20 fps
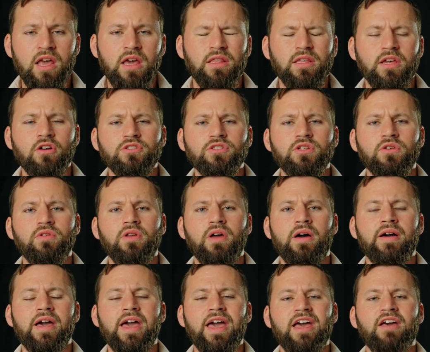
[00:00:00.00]
They also
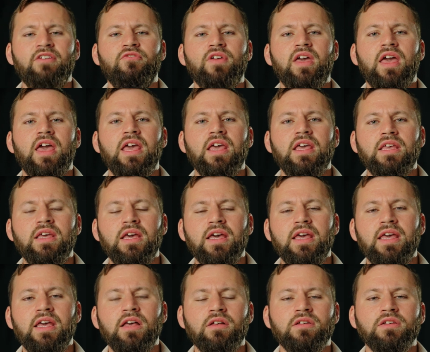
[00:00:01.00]
now have a
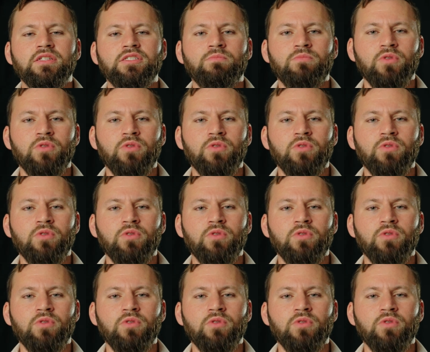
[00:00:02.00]
Hilchos